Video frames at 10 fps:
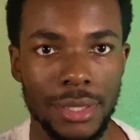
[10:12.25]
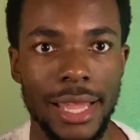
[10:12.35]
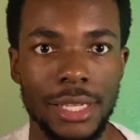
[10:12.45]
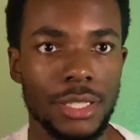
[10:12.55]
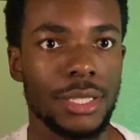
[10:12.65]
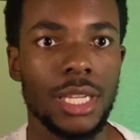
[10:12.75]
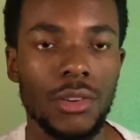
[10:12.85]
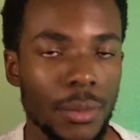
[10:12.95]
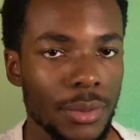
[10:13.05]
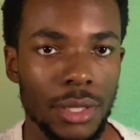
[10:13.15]
that just give
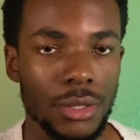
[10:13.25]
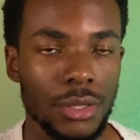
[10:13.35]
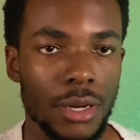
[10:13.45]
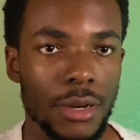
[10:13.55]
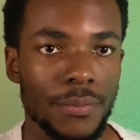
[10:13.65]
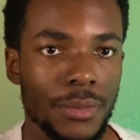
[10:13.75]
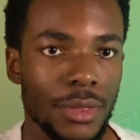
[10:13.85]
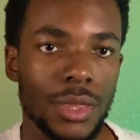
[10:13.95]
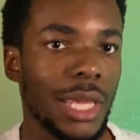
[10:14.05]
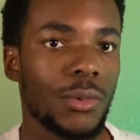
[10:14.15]
up with the guitar.
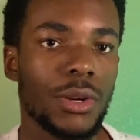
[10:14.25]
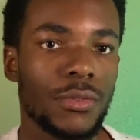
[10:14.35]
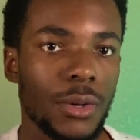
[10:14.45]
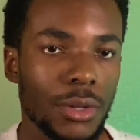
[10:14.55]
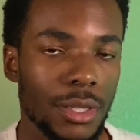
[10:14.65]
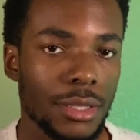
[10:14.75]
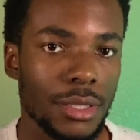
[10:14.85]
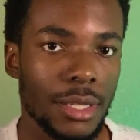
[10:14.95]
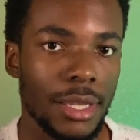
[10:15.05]
They weren't focused.